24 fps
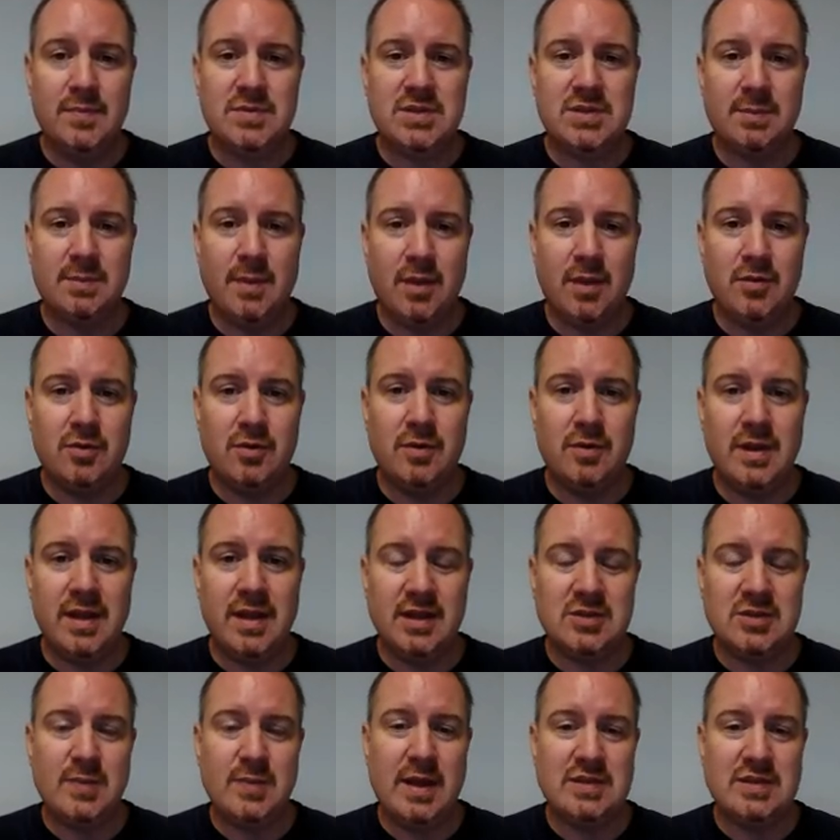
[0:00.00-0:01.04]
some other
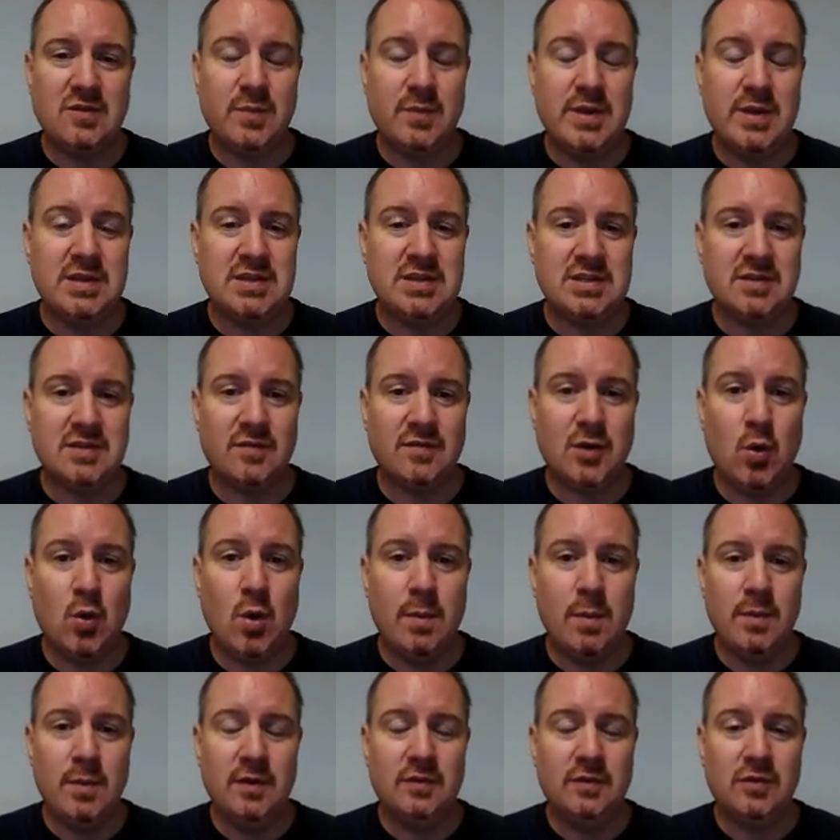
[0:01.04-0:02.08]
inexpensive pieces of
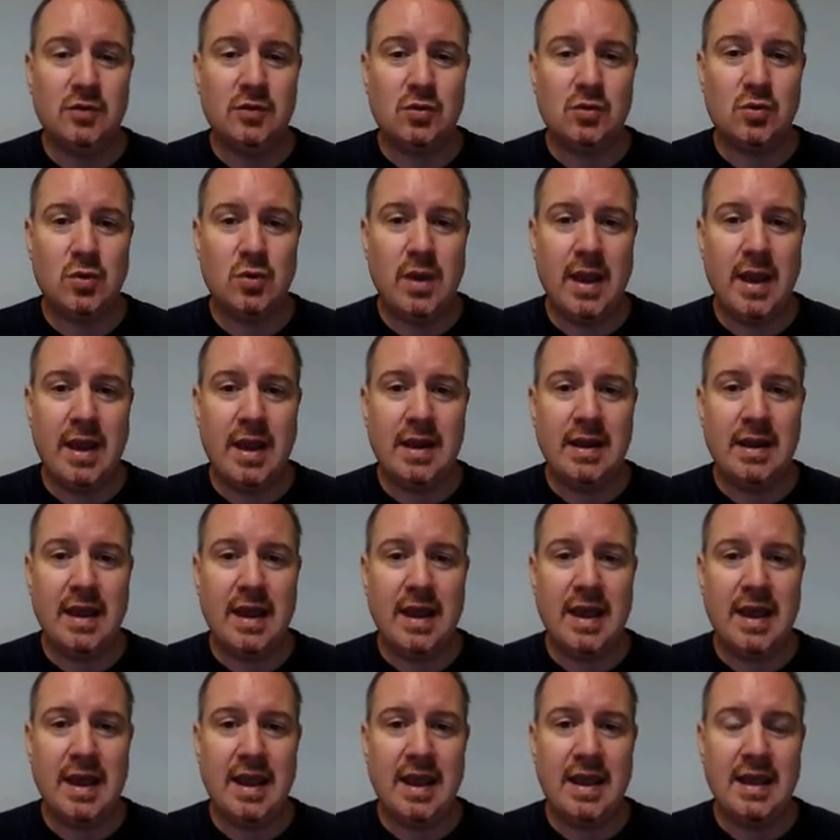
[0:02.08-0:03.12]
equipment to create
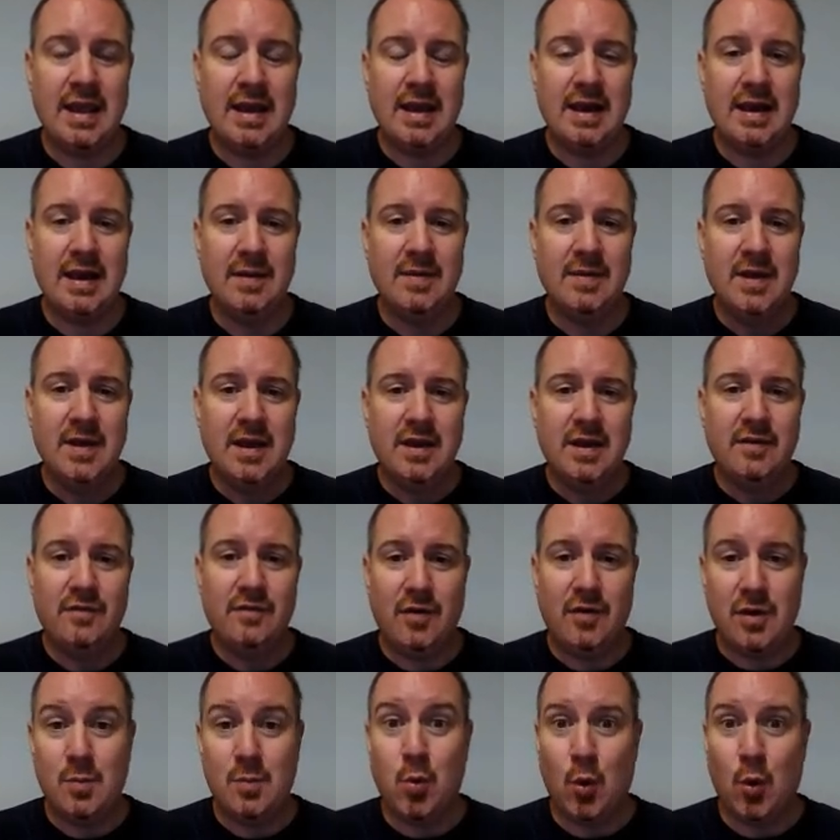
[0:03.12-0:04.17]
a
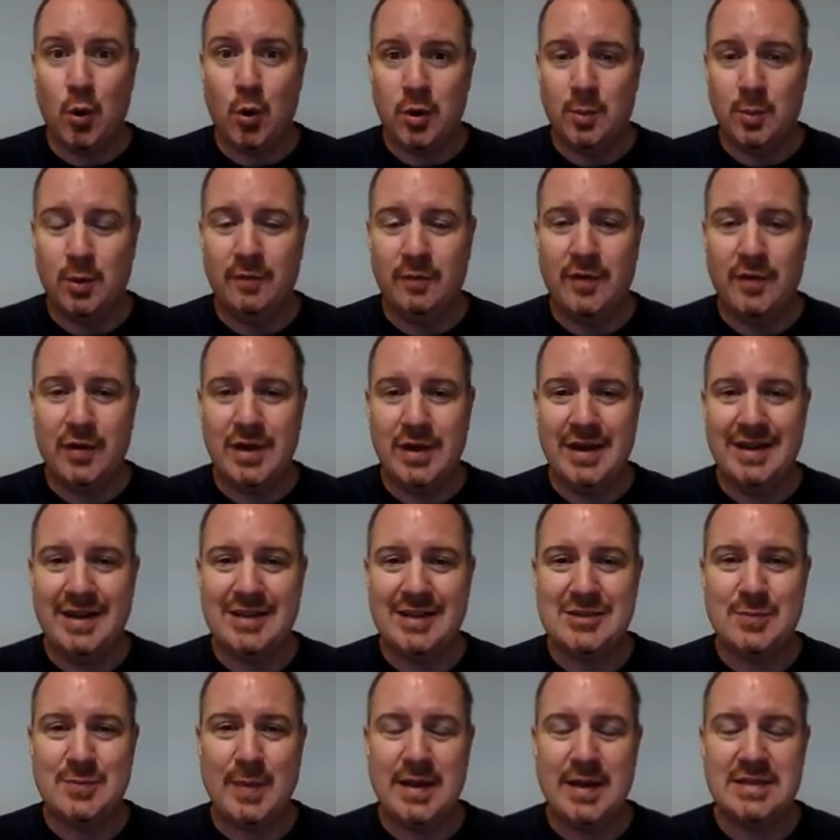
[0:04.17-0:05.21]
very portable, very
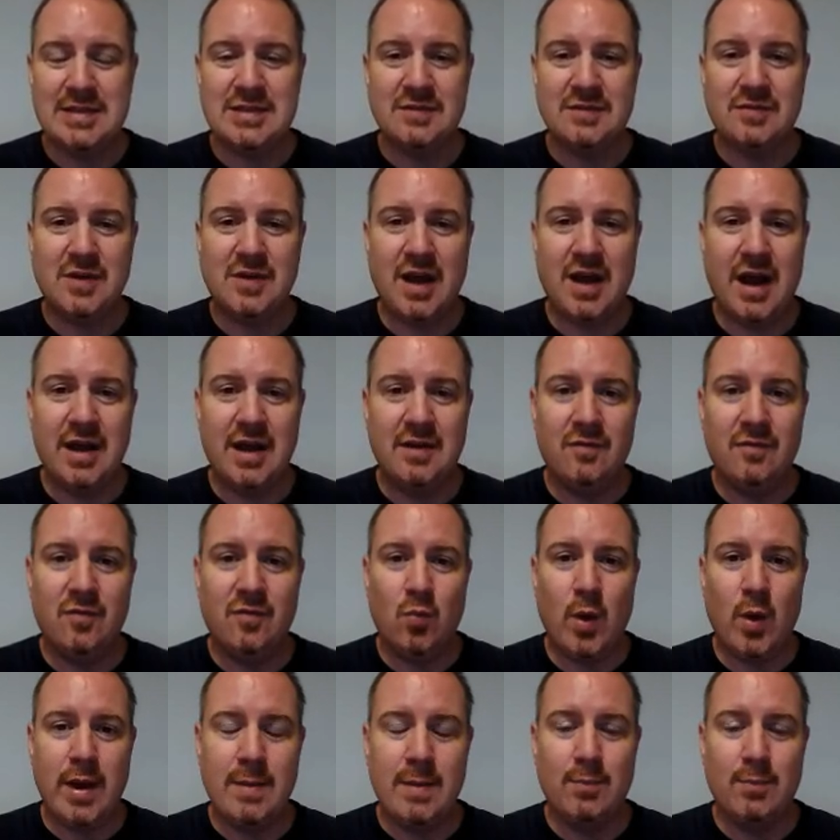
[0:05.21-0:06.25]
inexpensive kind of
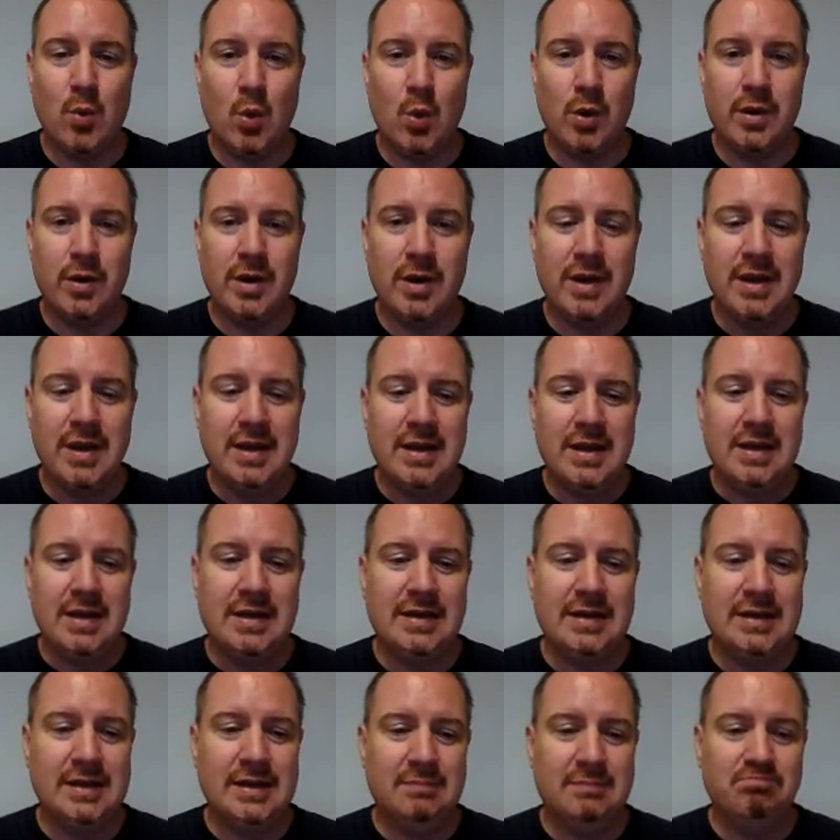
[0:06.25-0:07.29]
whiteboard
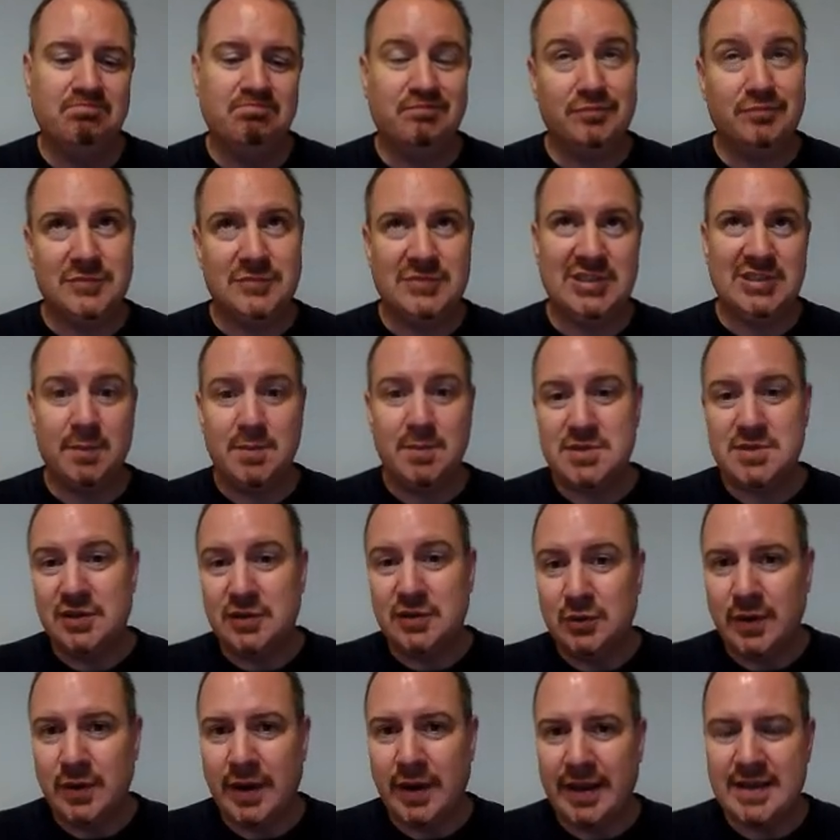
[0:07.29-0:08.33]

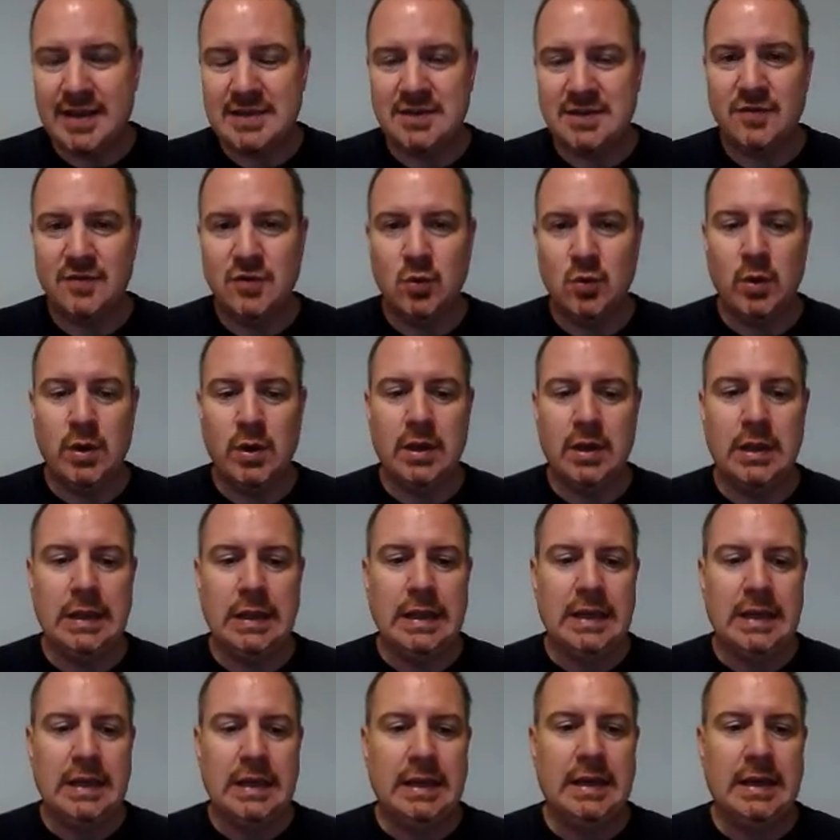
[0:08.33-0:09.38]
substitute, I guess, if you will.
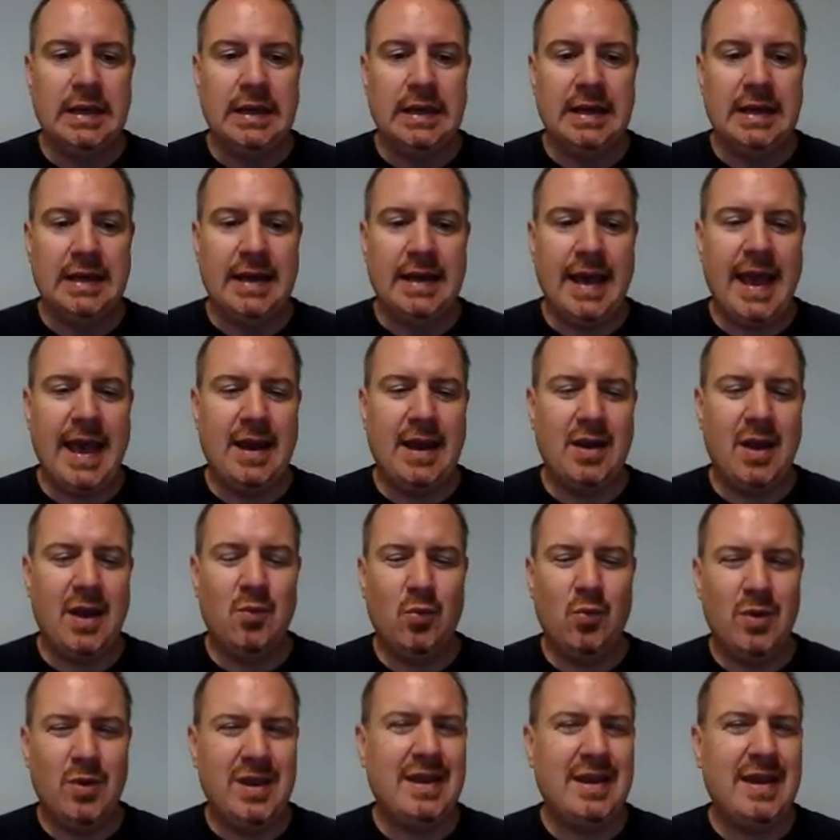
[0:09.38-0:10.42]

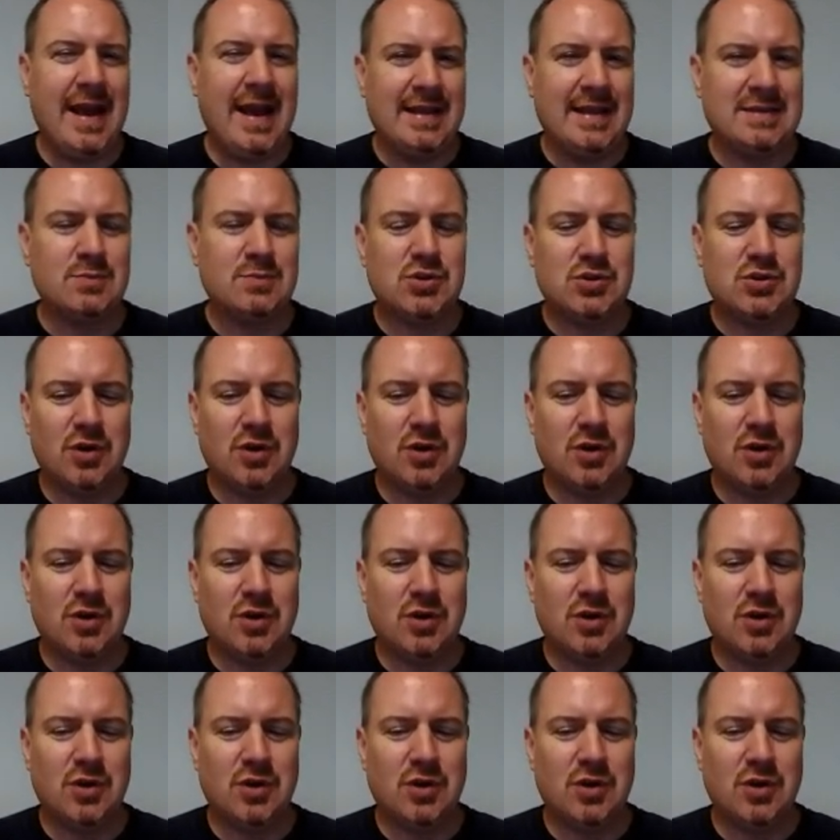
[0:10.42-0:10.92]
And we had some